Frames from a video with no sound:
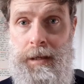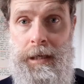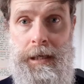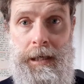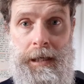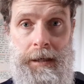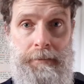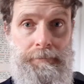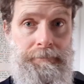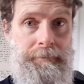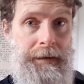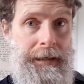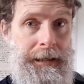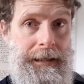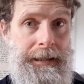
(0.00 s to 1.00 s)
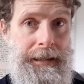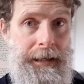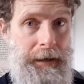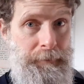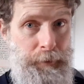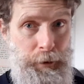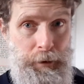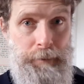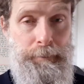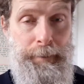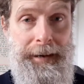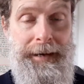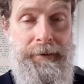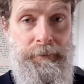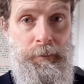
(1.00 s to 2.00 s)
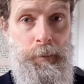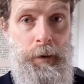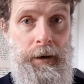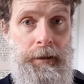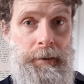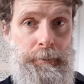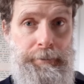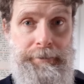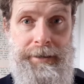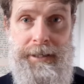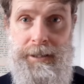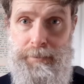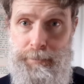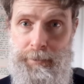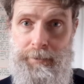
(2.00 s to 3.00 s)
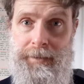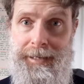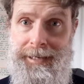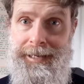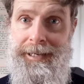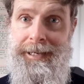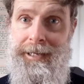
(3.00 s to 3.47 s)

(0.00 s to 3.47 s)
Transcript: Um, I, have heard back from one of the priests, but they